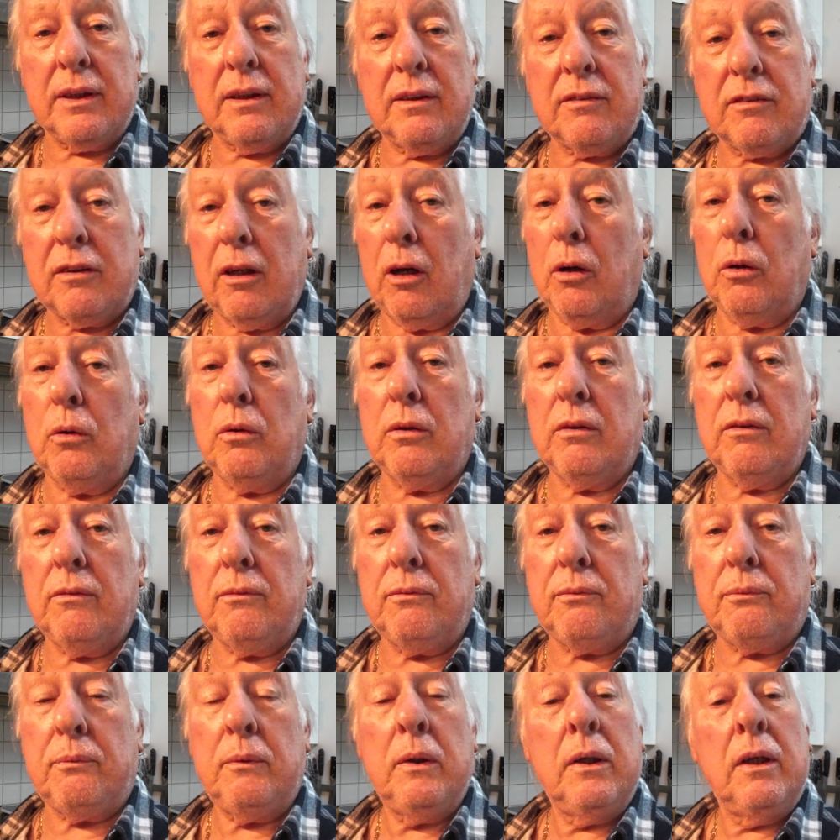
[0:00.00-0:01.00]
So
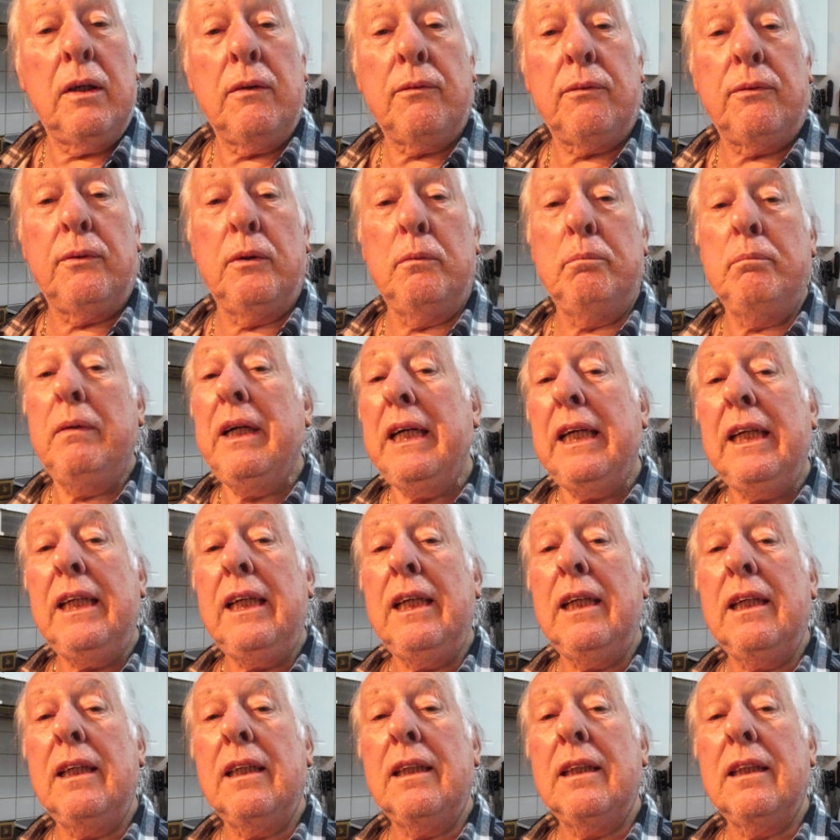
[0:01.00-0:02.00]
from
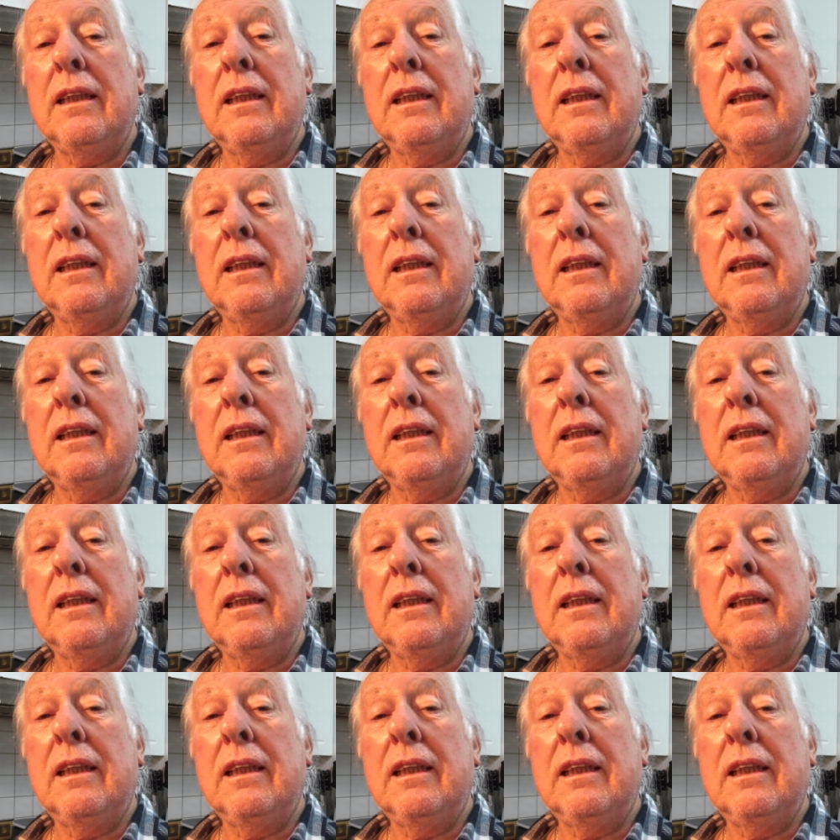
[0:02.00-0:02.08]
me,